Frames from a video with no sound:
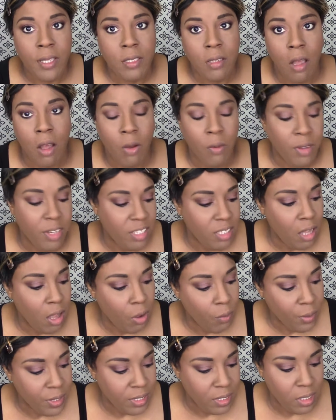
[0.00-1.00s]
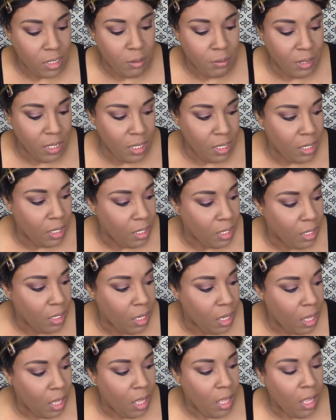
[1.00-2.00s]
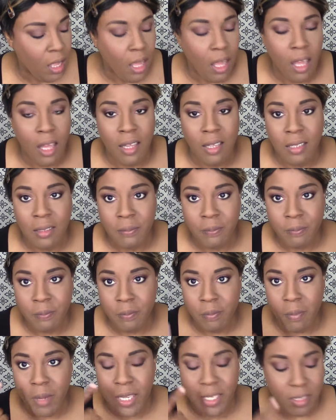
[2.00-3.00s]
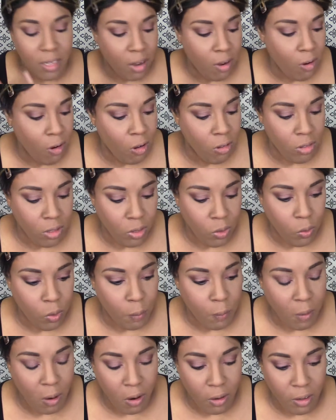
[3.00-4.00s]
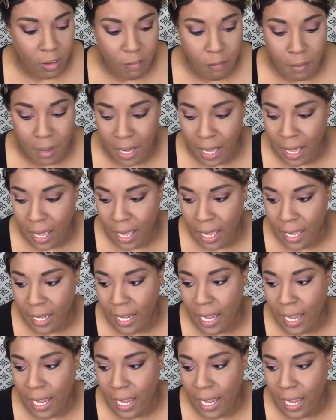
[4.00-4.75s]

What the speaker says: I always end up getting mascara on the lower part of my eye.